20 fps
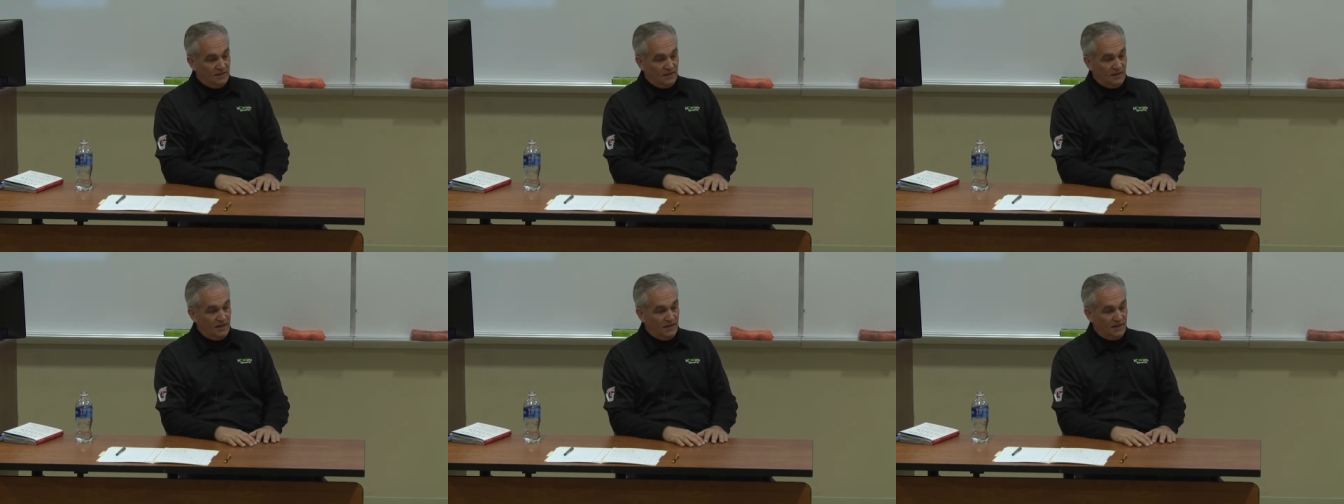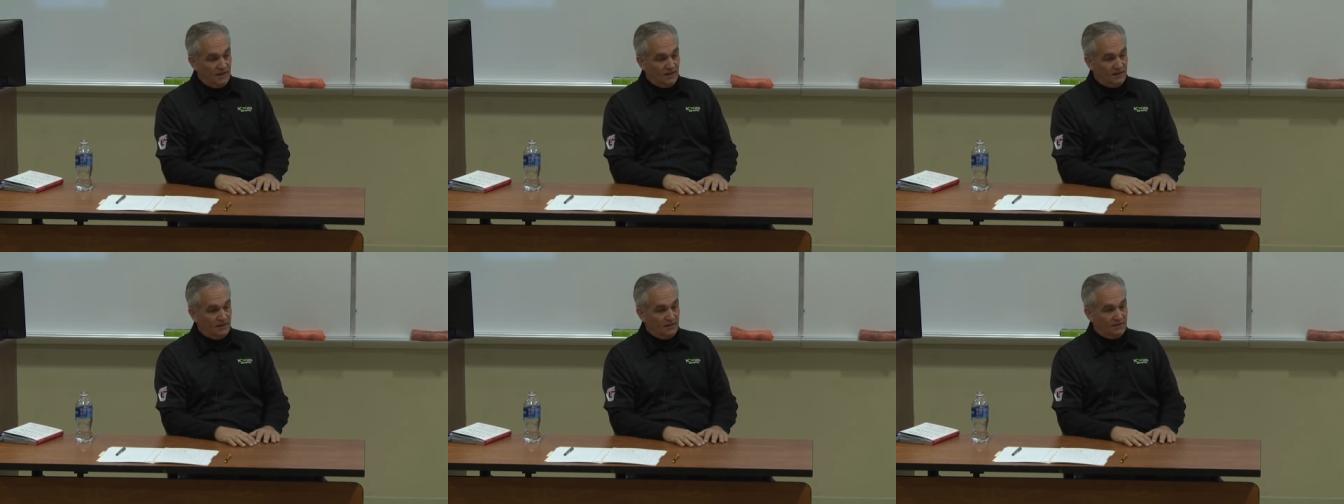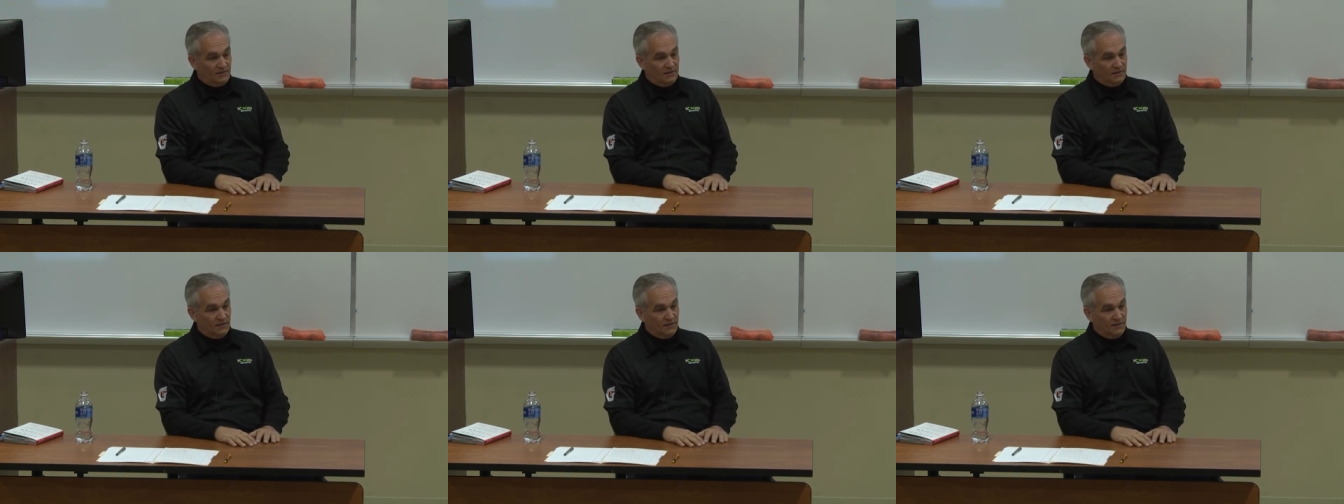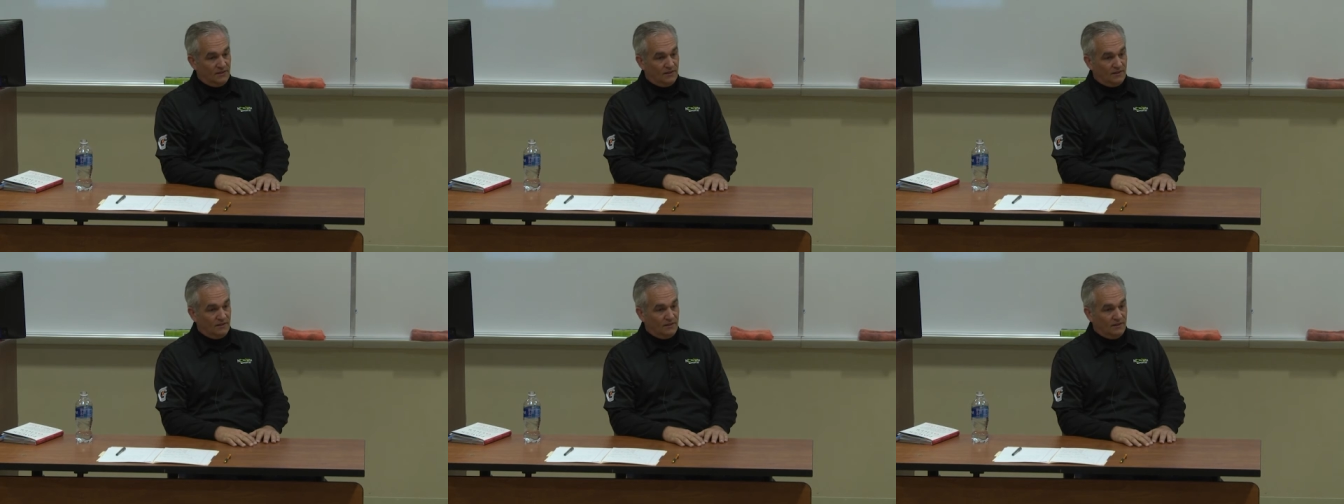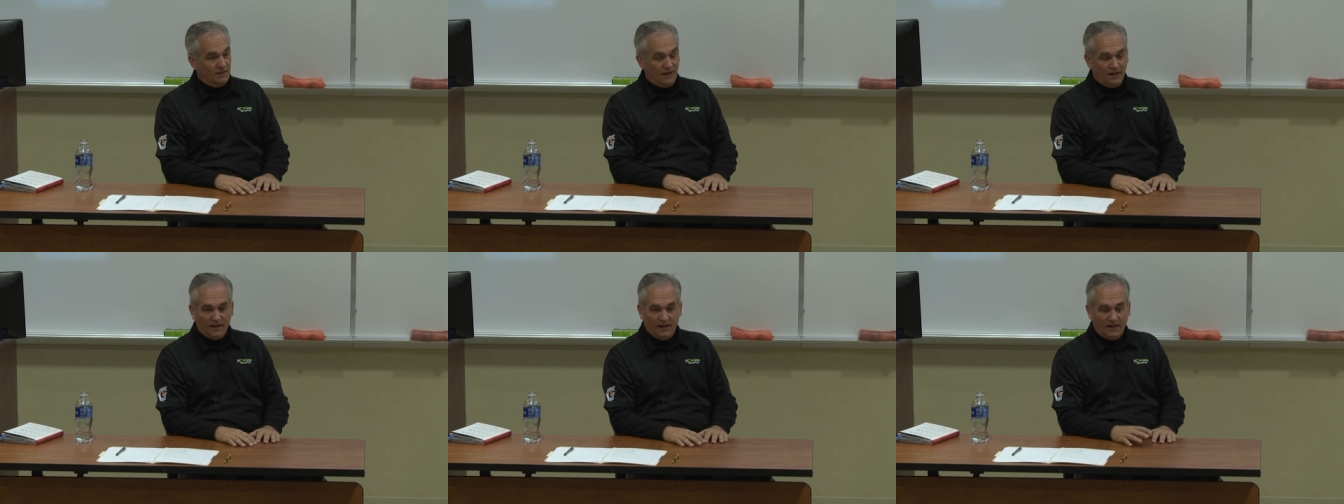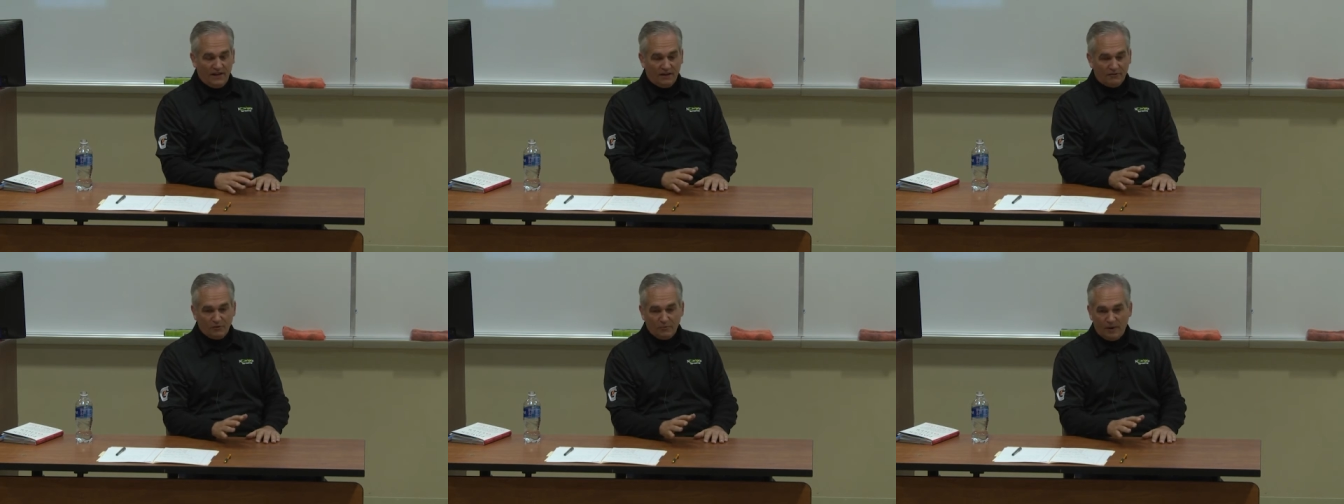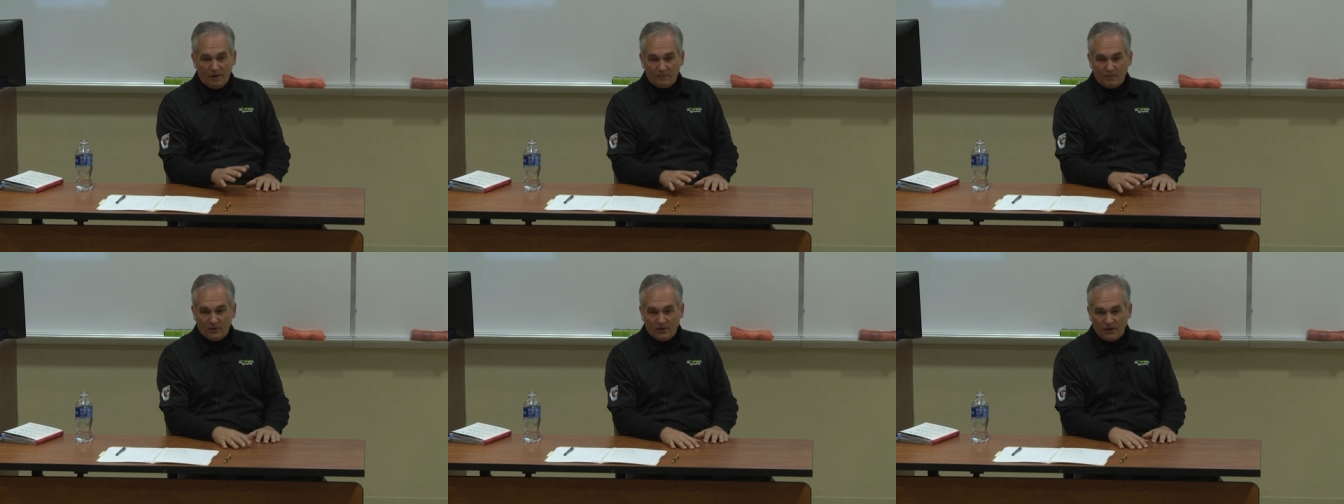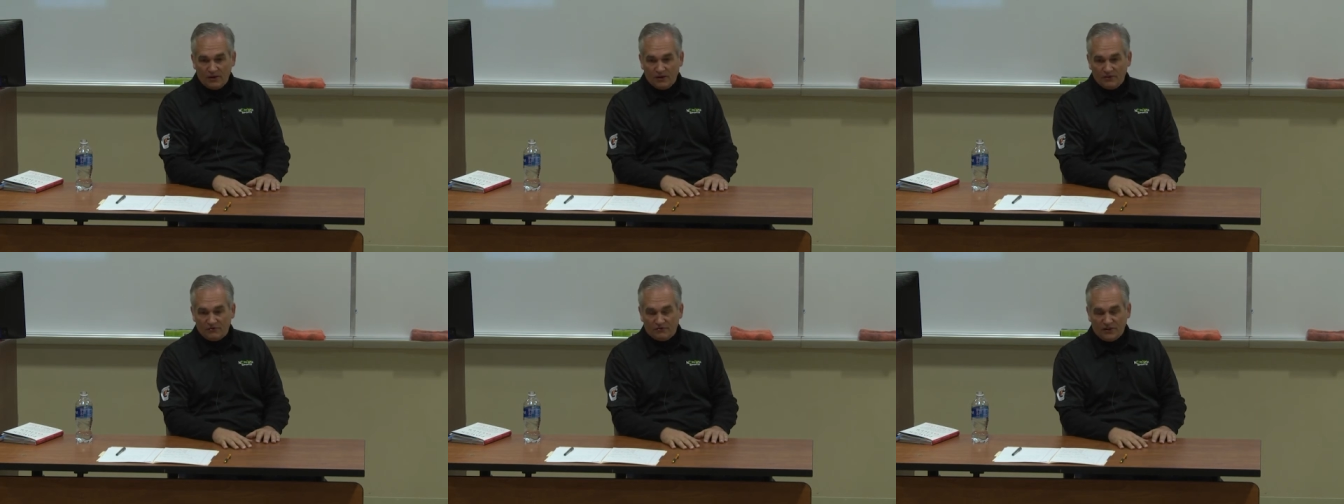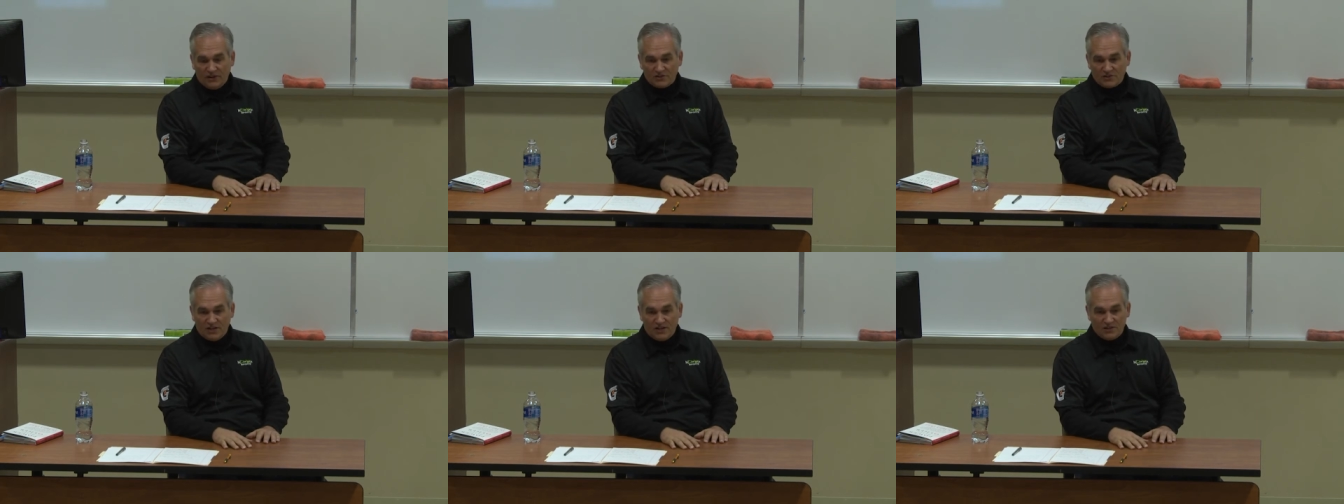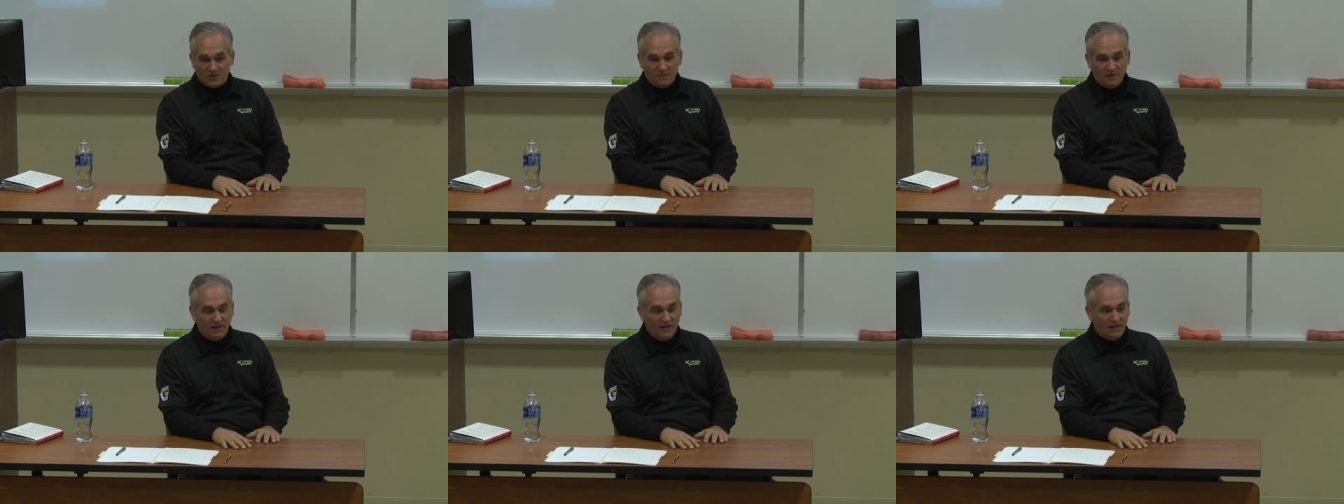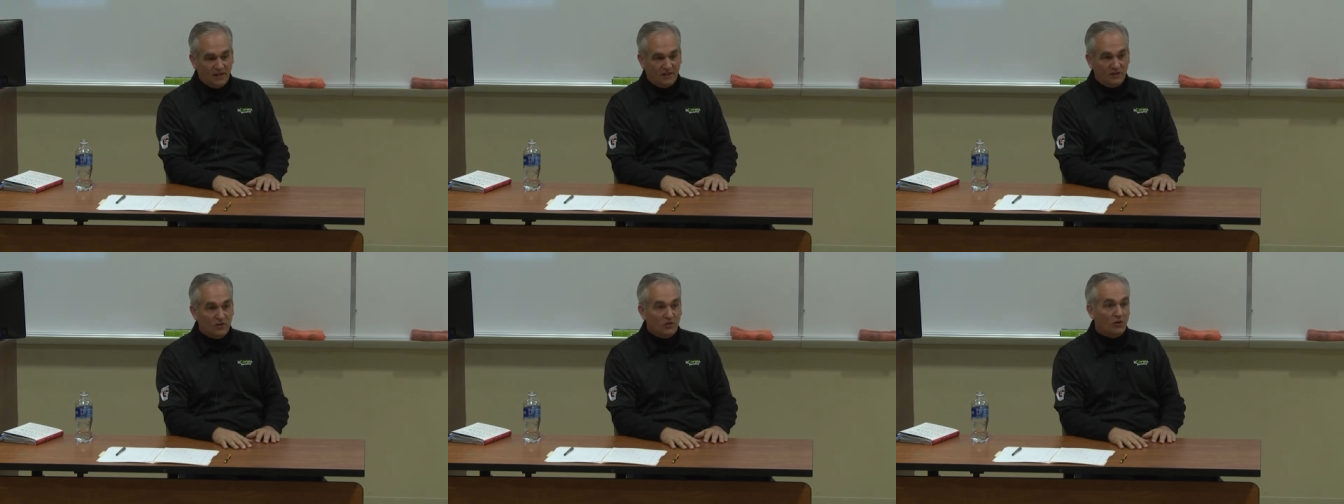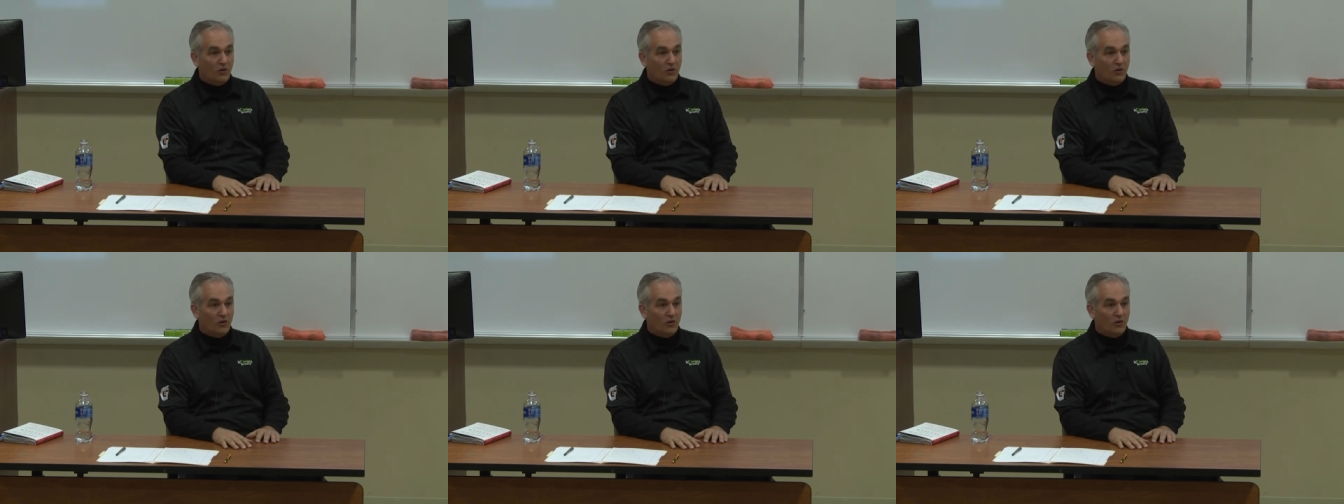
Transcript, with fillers: And uh, I, I remember a franchise meeting in New